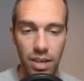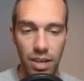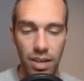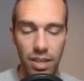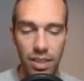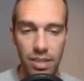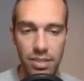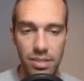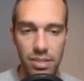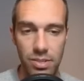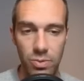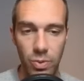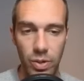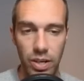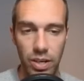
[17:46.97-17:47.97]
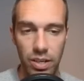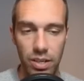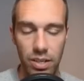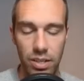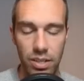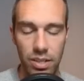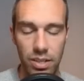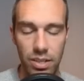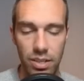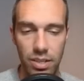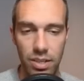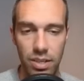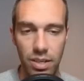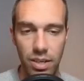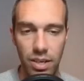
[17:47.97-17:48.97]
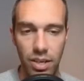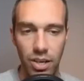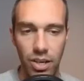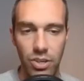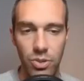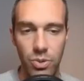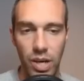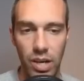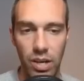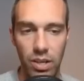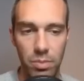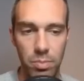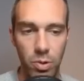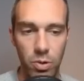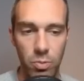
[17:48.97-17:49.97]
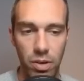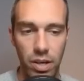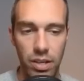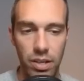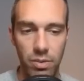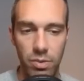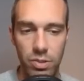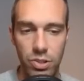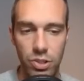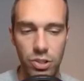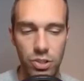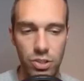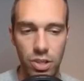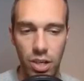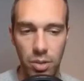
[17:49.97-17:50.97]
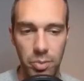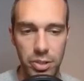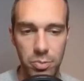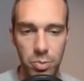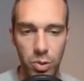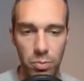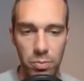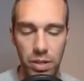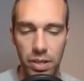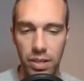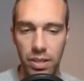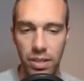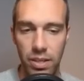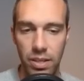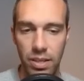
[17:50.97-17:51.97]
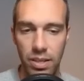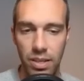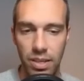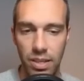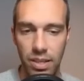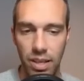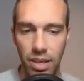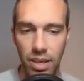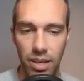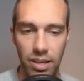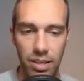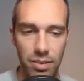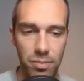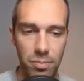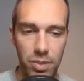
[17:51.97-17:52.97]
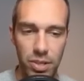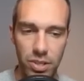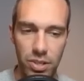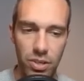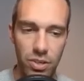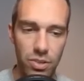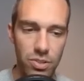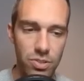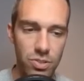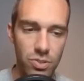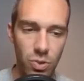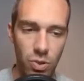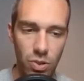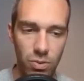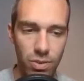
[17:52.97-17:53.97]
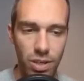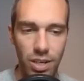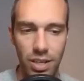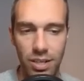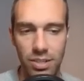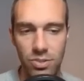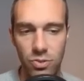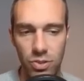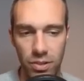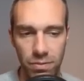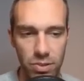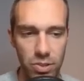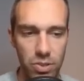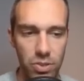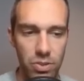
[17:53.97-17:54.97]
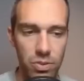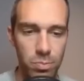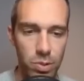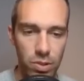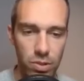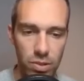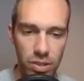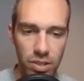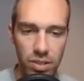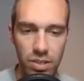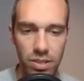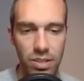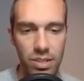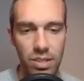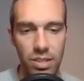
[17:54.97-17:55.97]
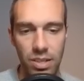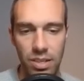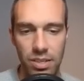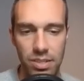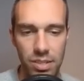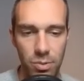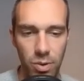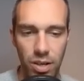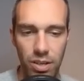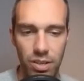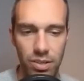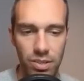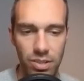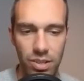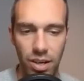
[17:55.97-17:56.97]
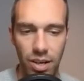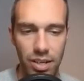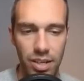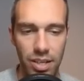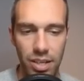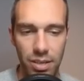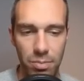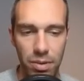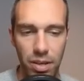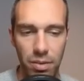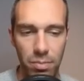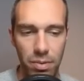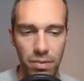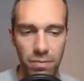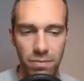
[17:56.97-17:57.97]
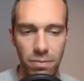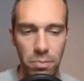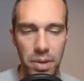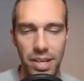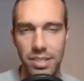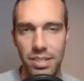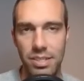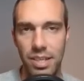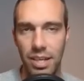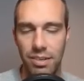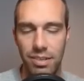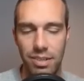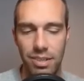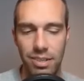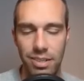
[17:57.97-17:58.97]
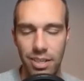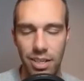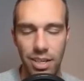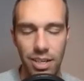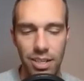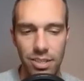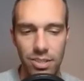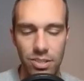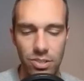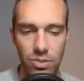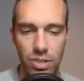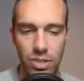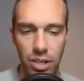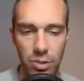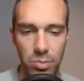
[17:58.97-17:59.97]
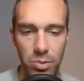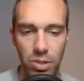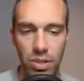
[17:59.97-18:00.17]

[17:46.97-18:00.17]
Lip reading: this is where you got Pokemon, which are just garbage Pokemon. Murkrow, Solrock, Drifloon, Purrleon, Sewaddle, Cottony, Fomantis, like just terrible.